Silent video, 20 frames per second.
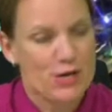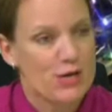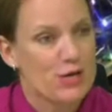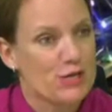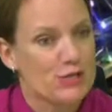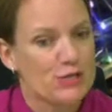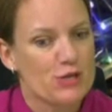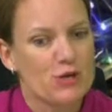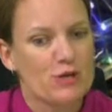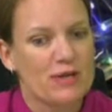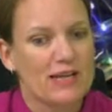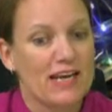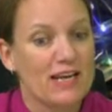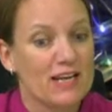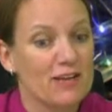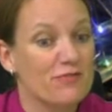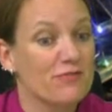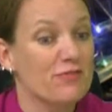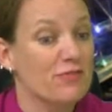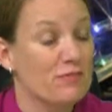So
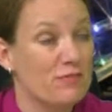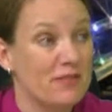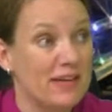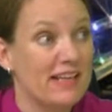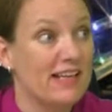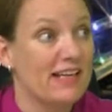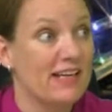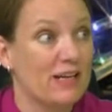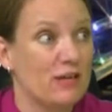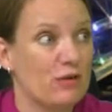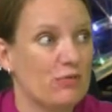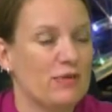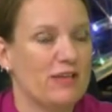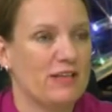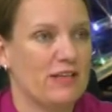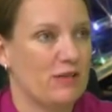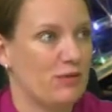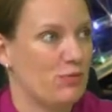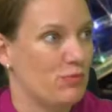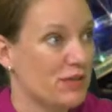getting familiar with
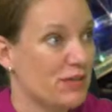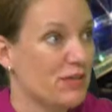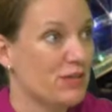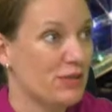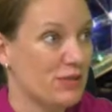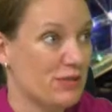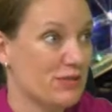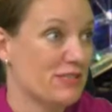a Windows